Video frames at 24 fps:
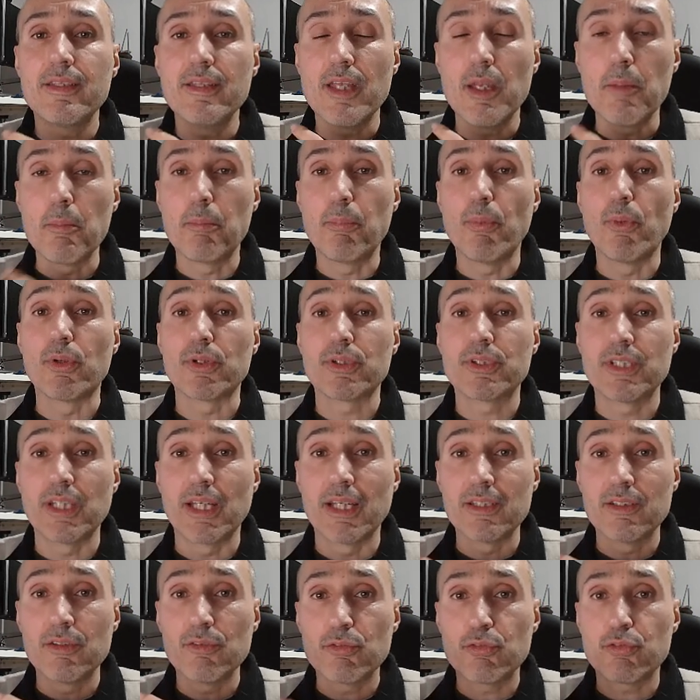
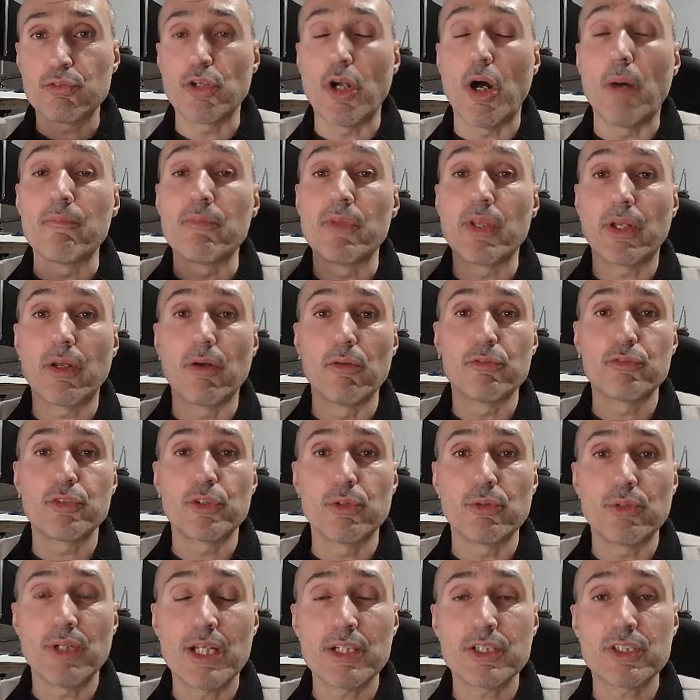imported from the
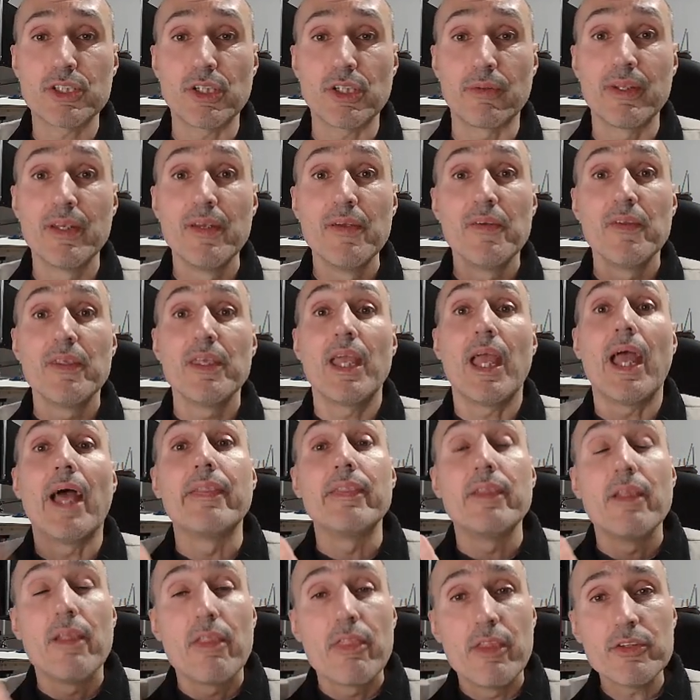configuration.
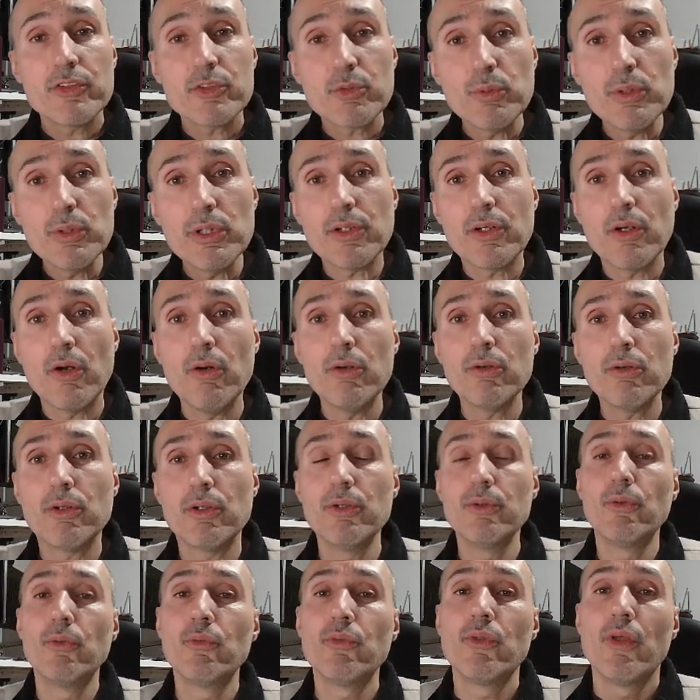And this will
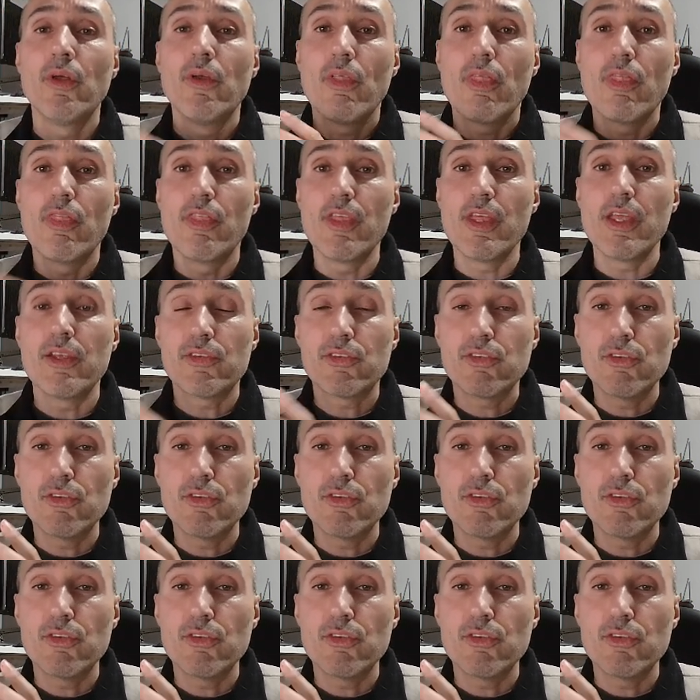conclude this